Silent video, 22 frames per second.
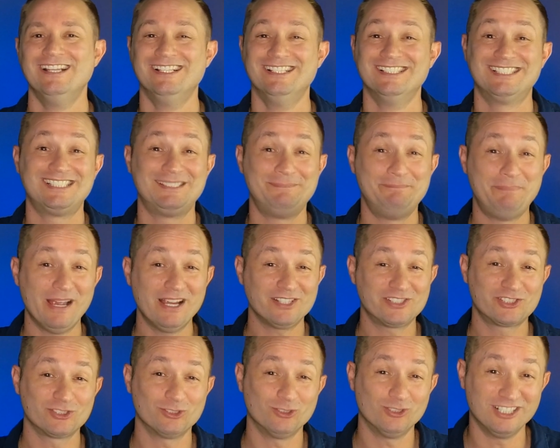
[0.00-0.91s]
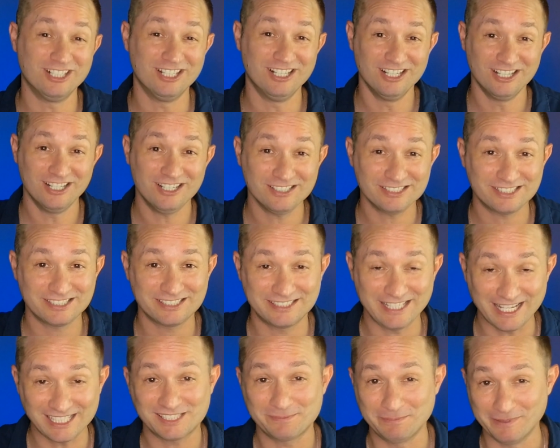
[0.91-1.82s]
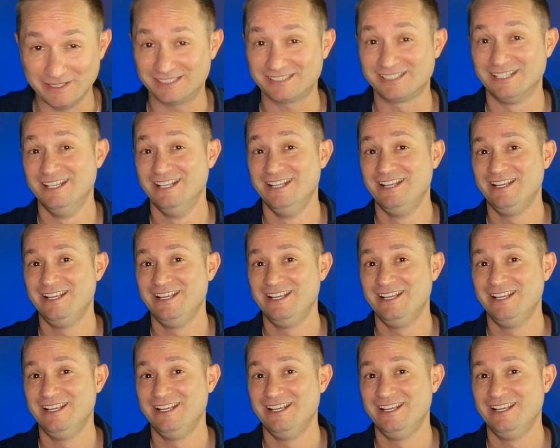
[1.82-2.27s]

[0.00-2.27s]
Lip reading: special assessments.